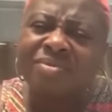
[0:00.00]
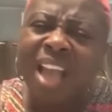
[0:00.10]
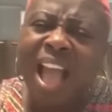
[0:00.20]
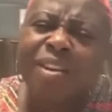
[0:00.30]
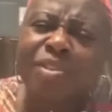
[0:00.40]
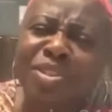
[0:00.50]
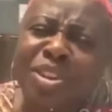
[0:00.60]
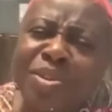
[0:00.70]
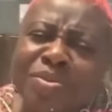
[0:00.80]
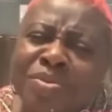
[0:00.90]
How could
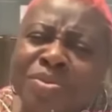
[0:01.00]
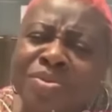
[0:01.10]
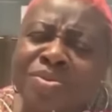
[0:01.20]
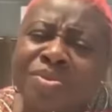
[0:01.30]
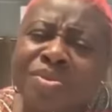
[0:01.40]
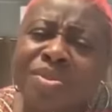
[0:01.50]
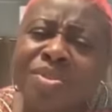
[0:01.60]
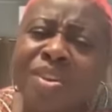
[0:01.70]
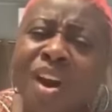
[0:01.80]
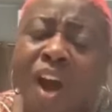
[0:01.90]
you?
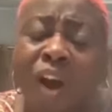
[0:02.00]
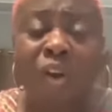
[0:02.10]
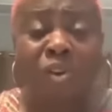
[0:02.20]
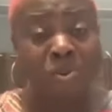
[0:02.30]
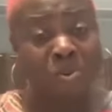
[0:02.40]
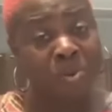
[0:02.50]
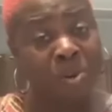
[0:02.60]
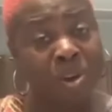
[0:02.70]
Oh,